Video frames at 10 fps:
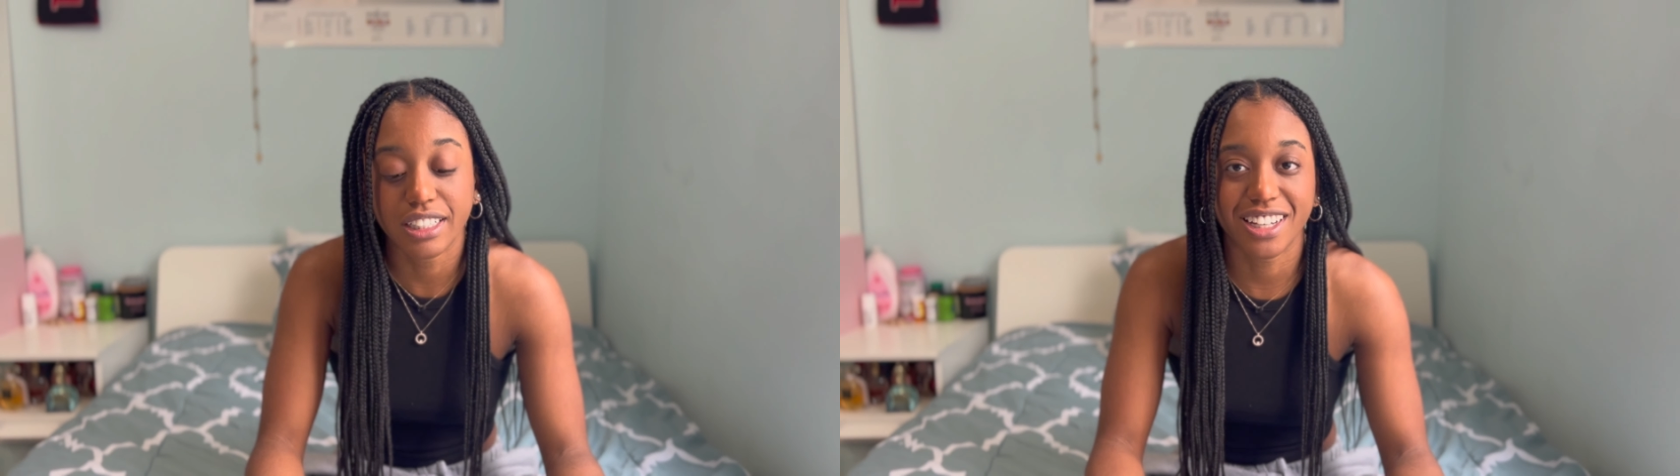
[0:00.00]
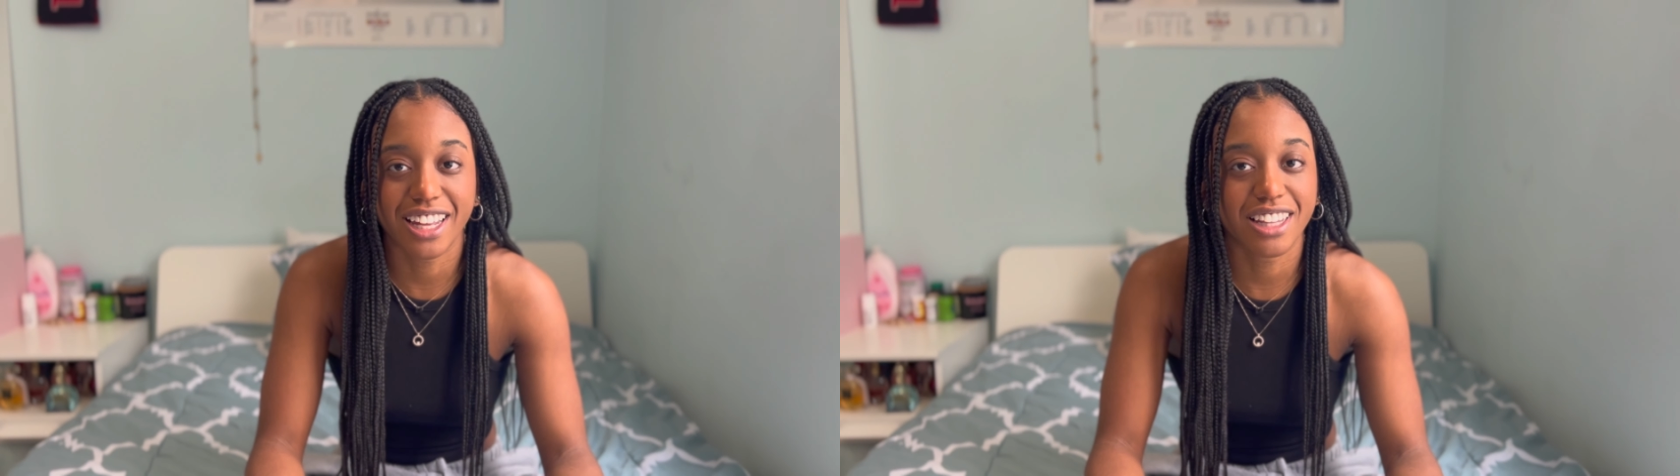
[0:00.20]

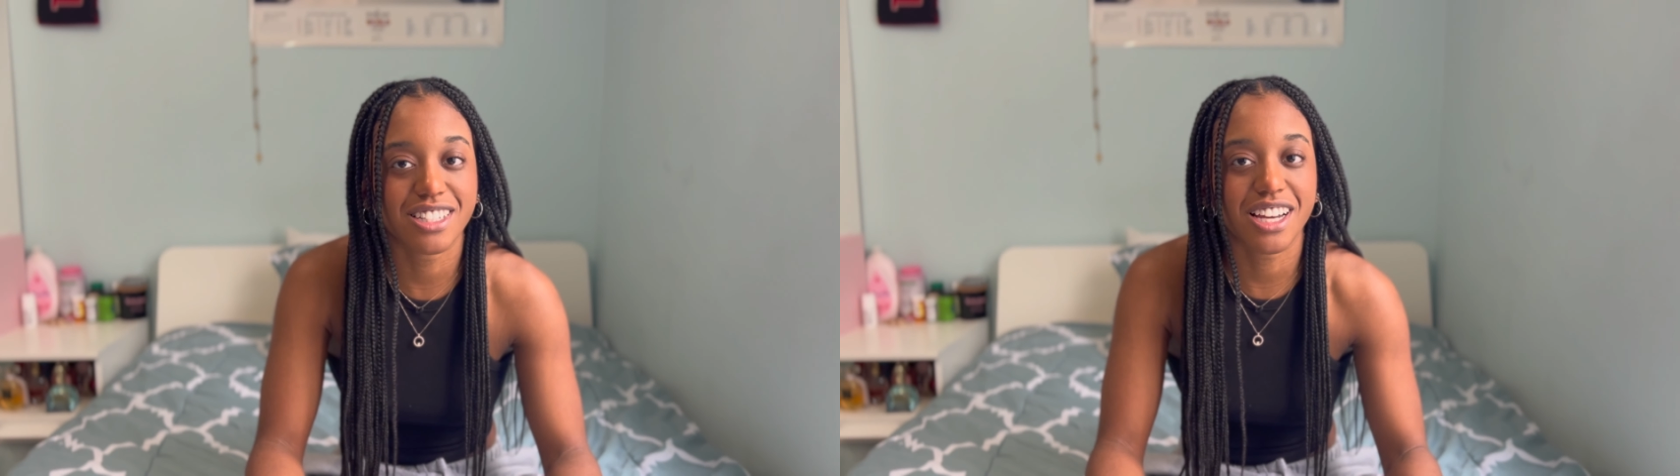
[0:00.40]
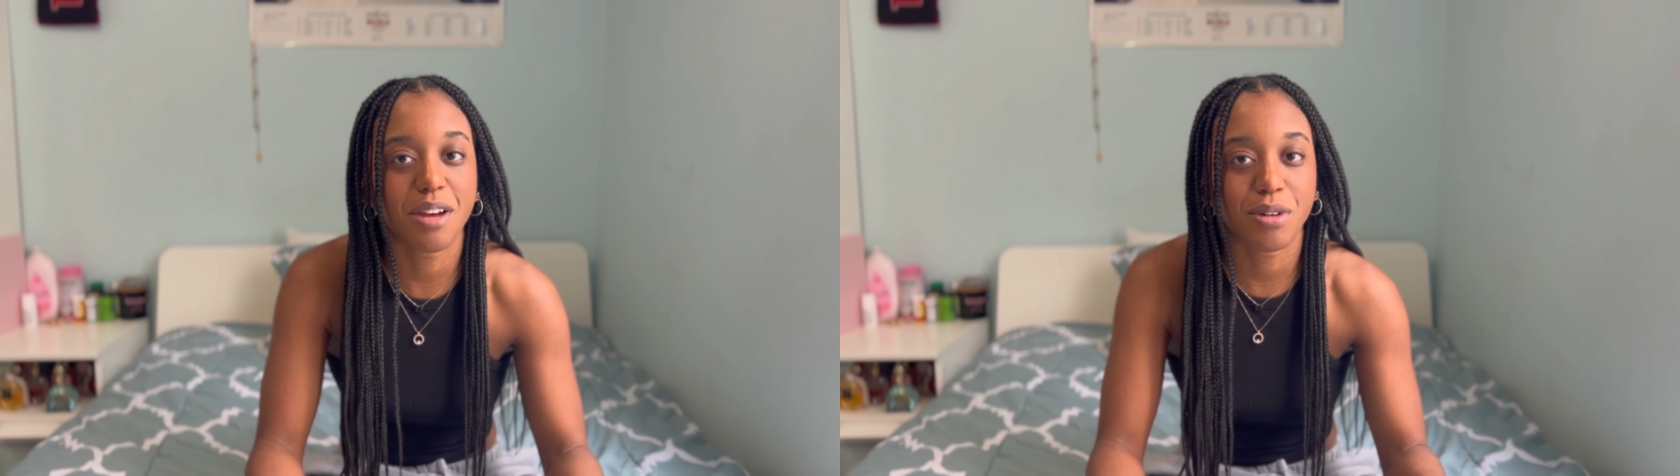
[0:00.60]
And at the
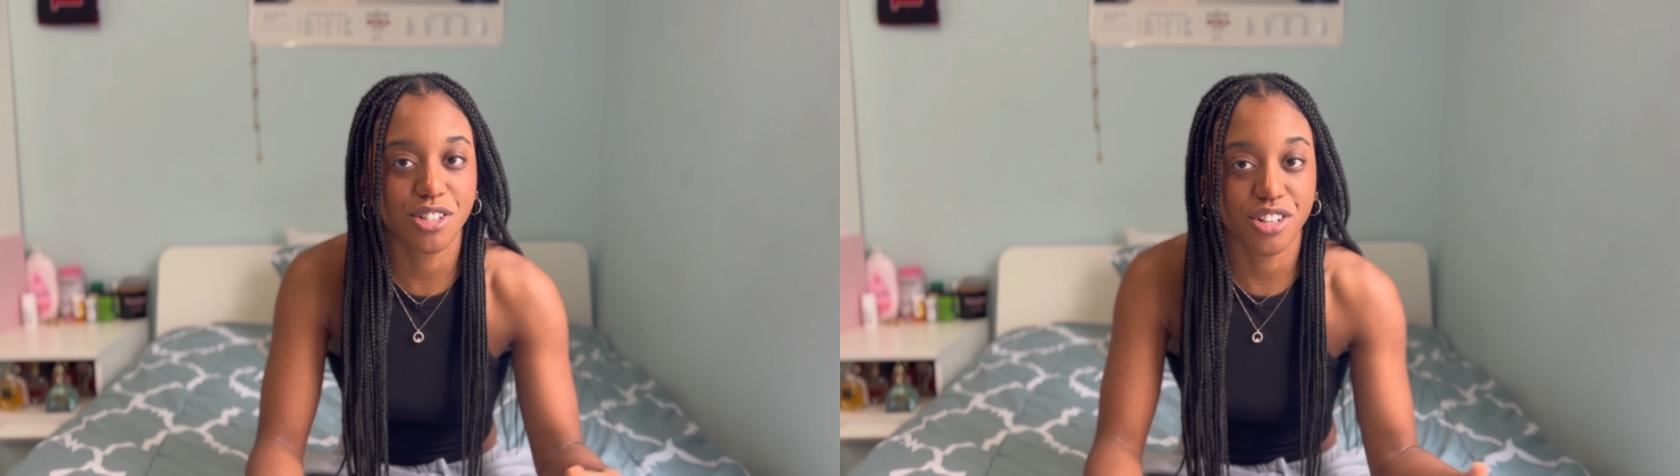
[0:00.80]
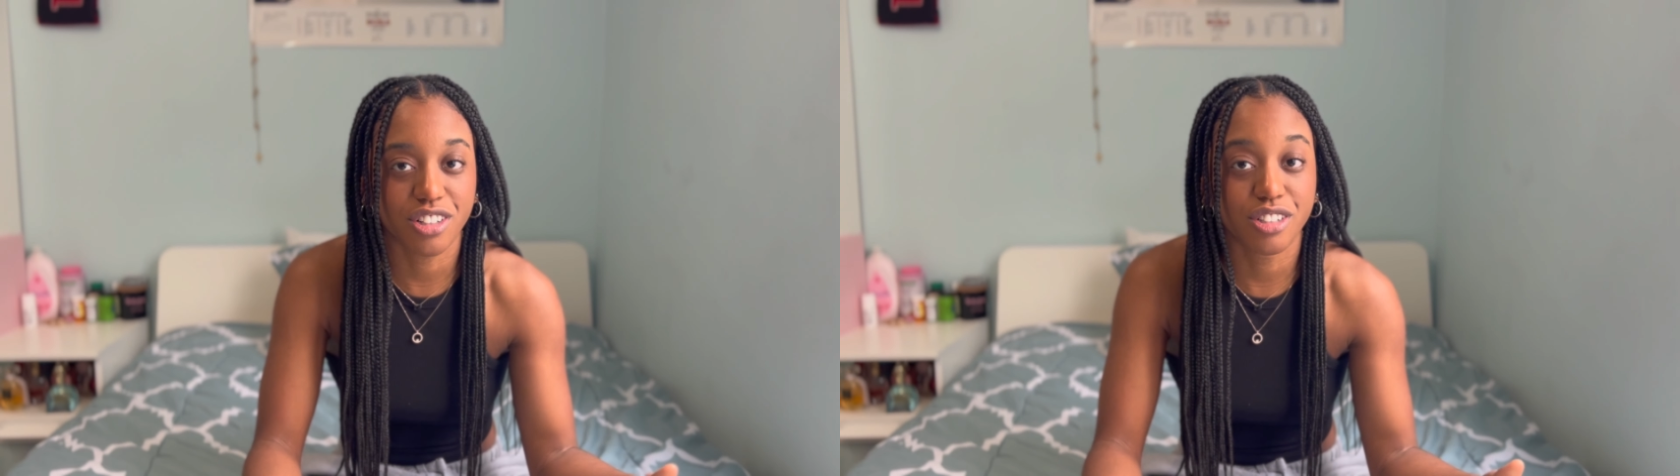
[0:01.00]
time, my
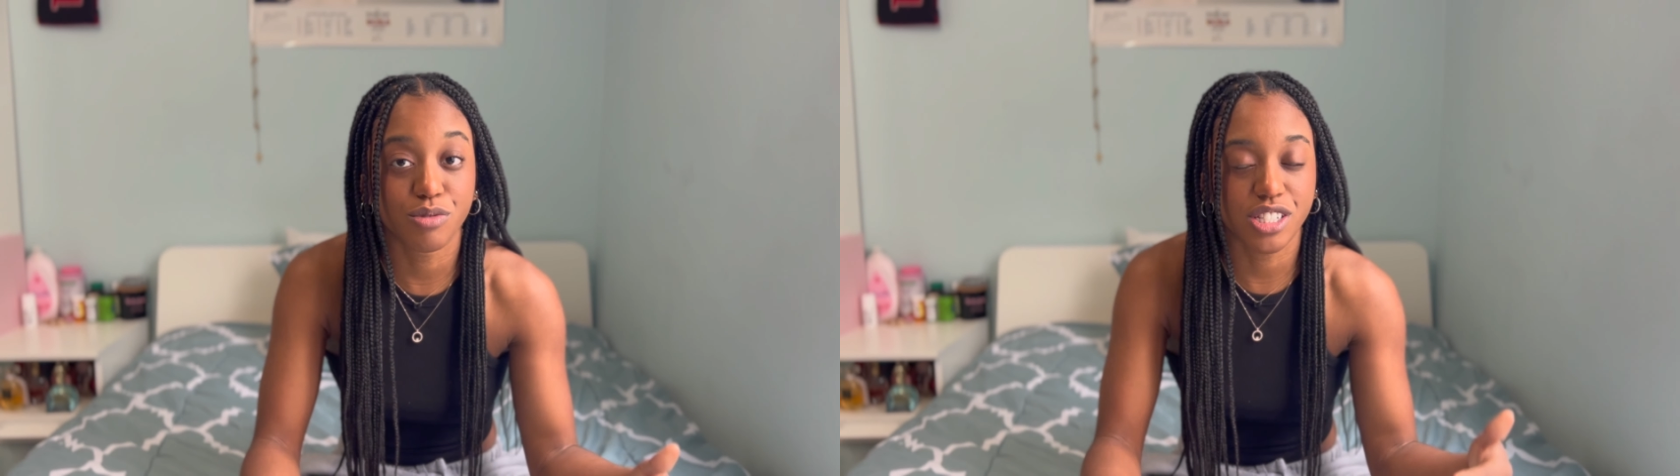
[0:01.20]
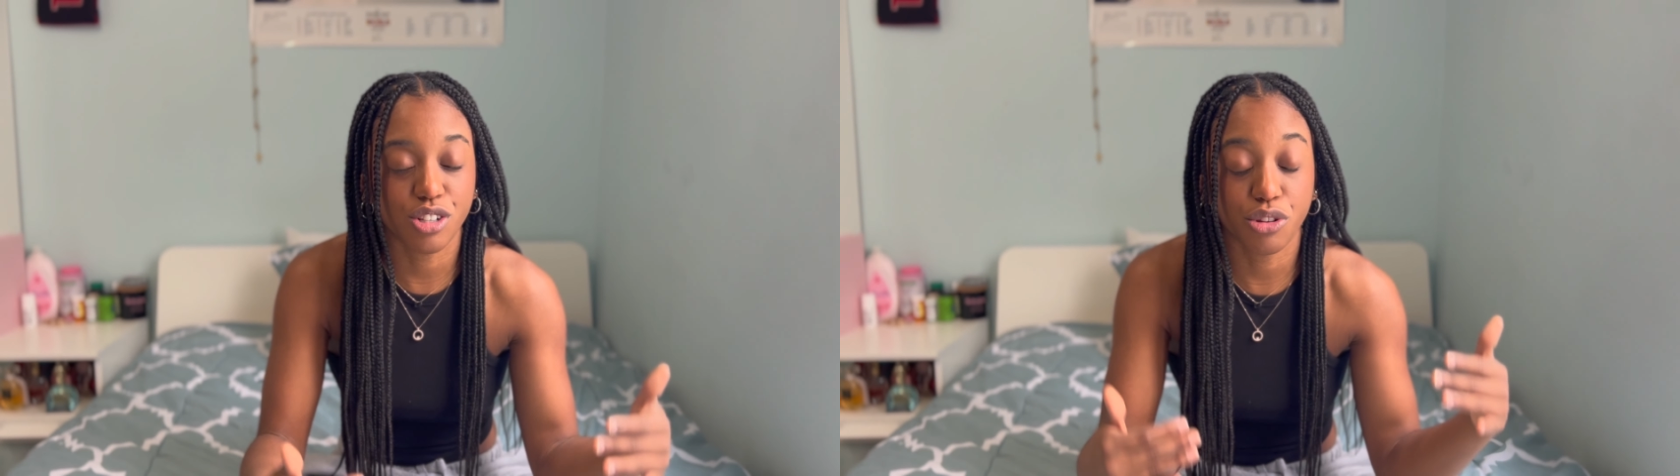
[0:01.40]
adrenaline was
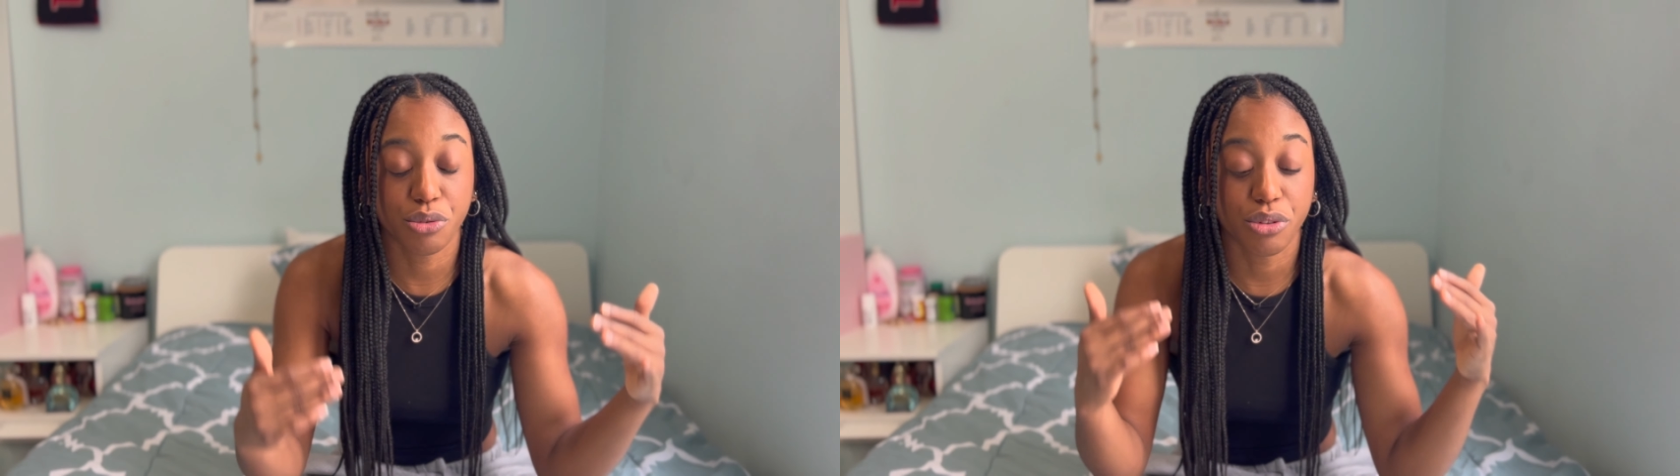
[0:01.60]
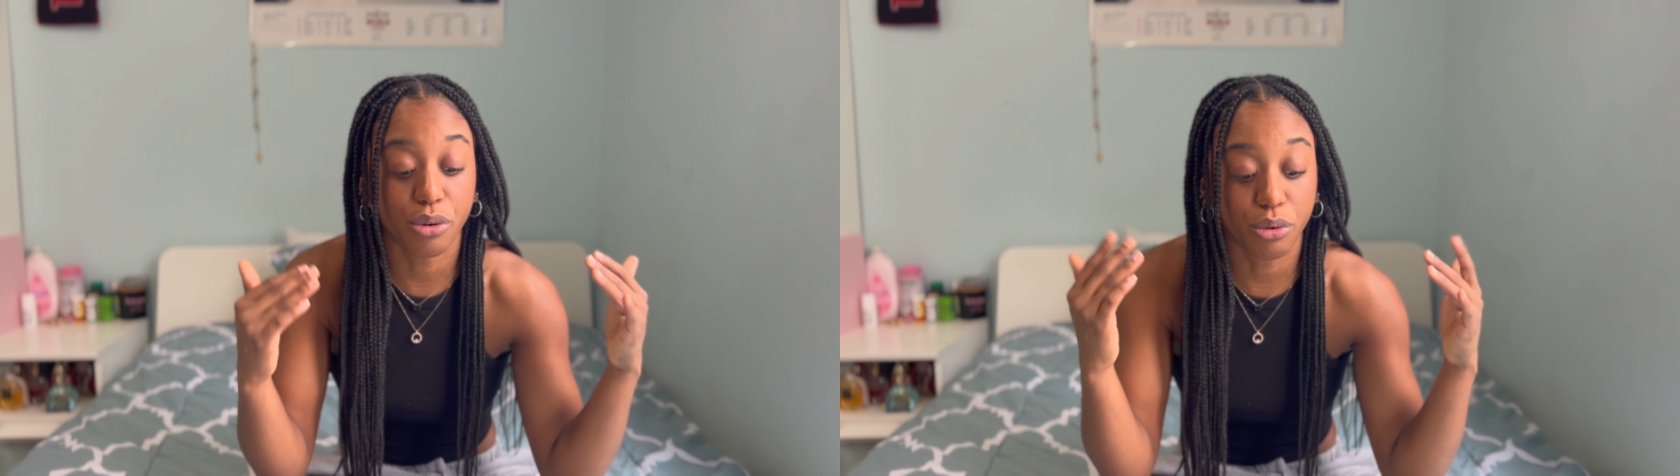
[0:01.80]
still through
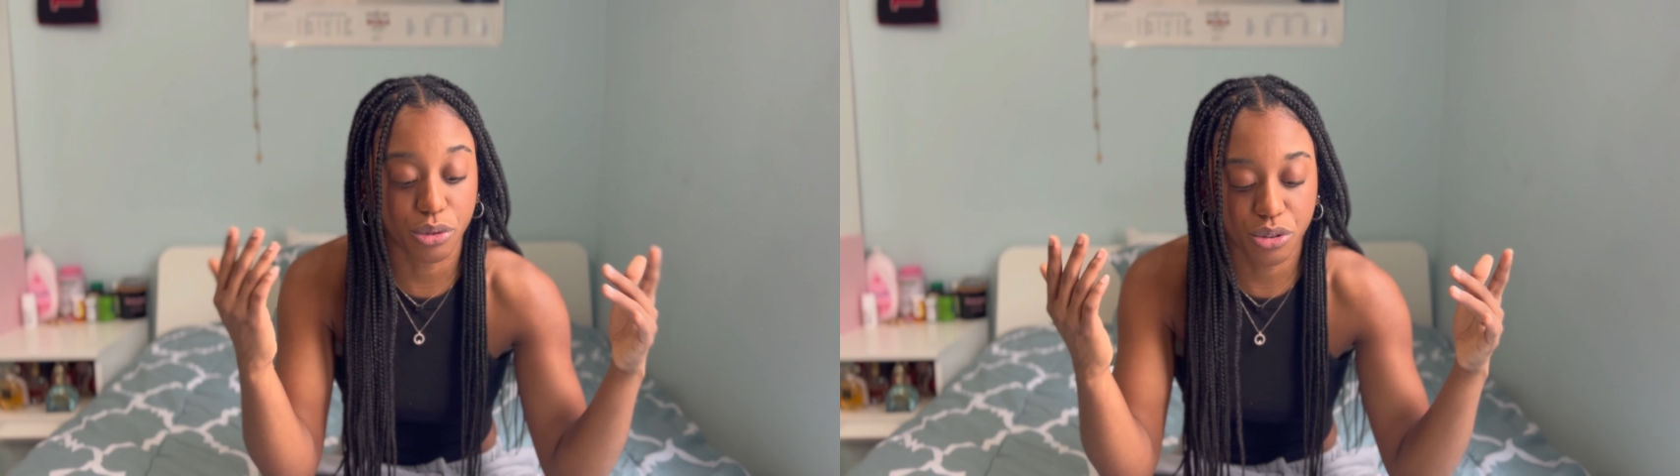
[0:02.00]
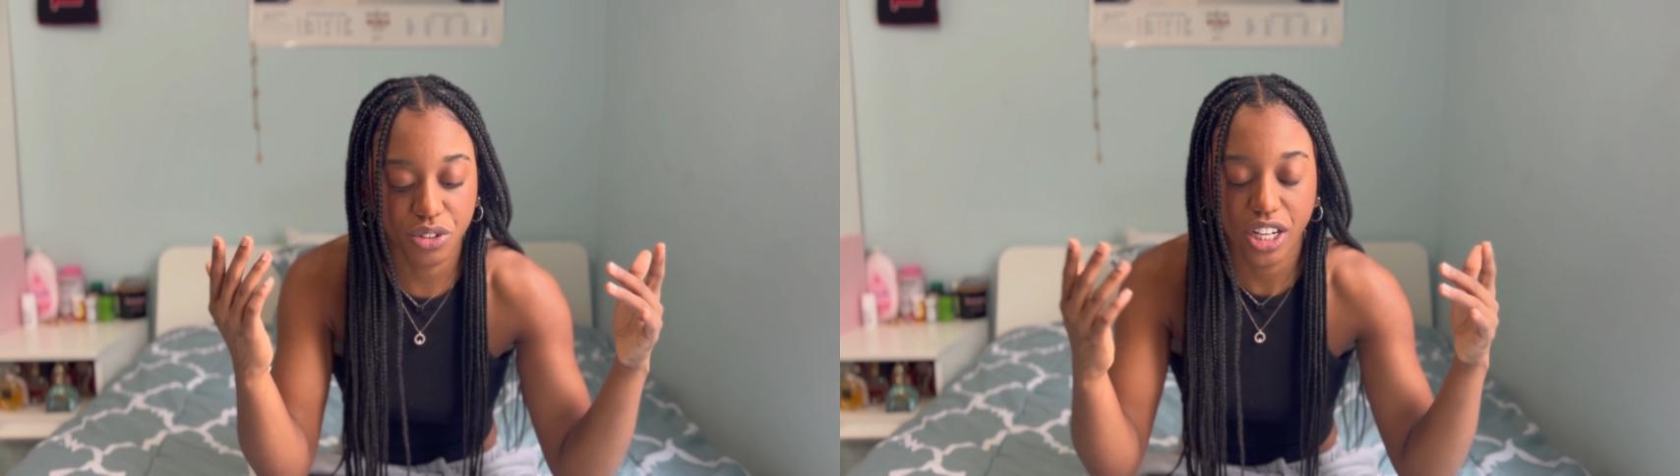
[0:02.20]
the roof,